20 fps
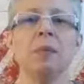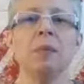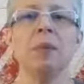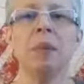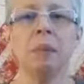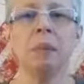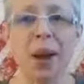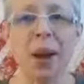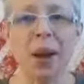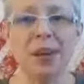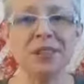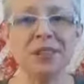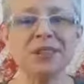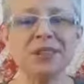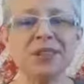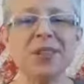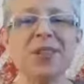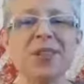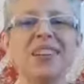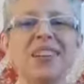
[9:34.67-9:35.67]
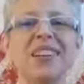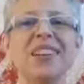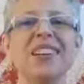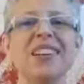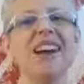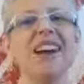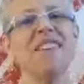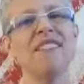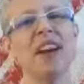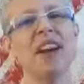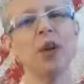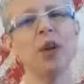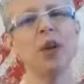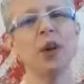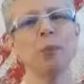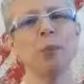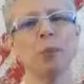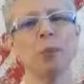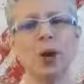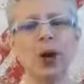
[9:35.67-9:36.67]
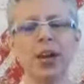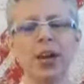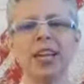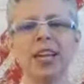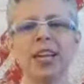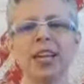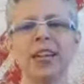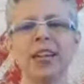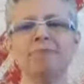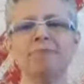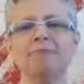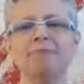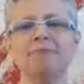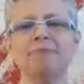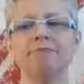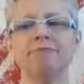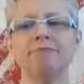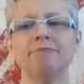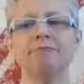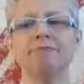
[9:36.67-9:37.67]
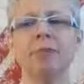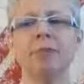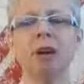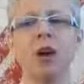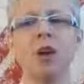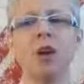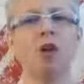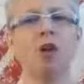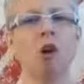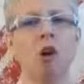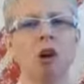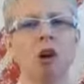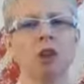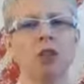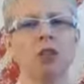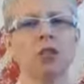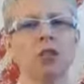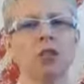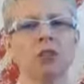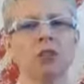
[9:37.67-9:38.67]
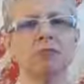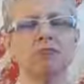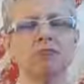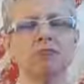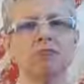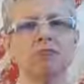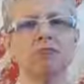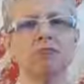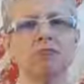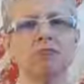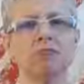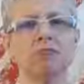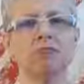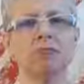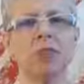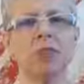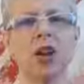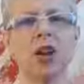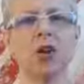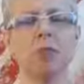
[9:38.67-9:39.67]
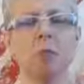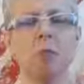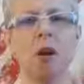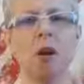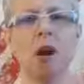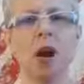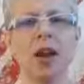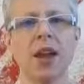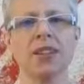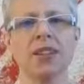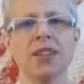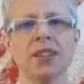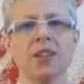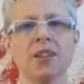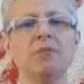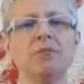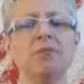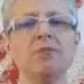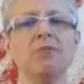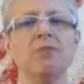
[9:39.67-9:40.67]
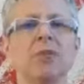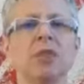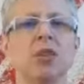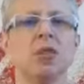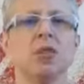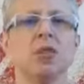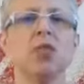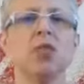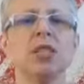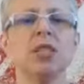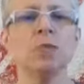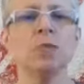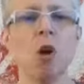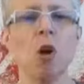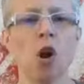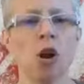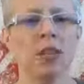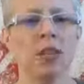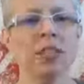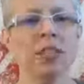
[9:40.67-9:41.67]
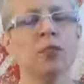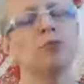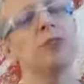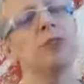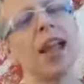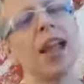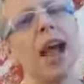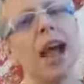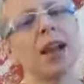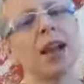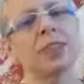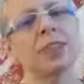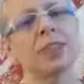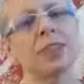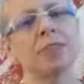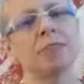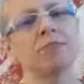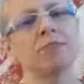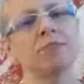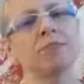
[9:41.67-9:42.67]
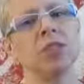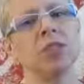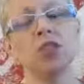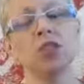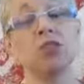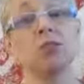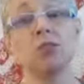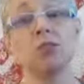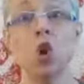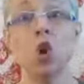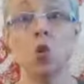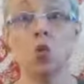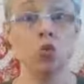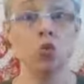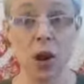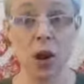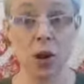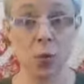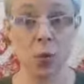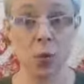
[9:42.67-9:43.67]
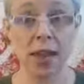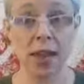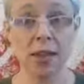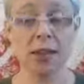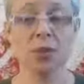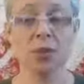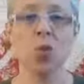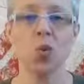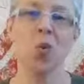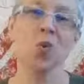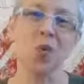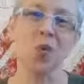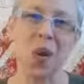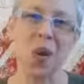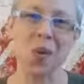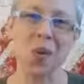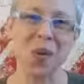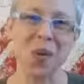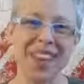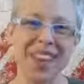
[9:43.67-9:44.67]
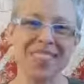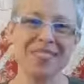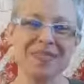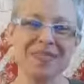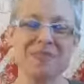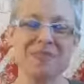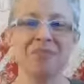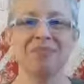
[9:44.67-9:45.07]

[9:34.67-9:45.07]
be mindful of how your body, how your heart, how your mind responds and reacts. There's no right way or wrong way.